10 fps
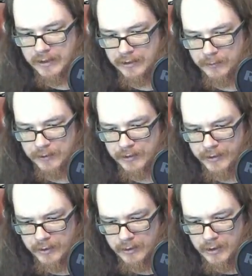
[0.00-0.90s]
these ones
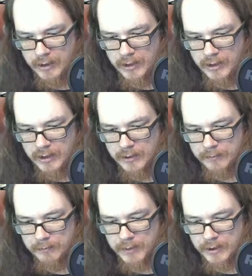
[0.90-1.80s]
here.
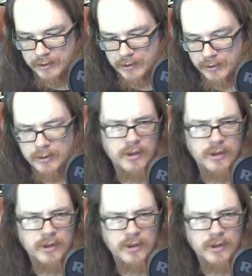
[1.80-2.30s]
But uh, who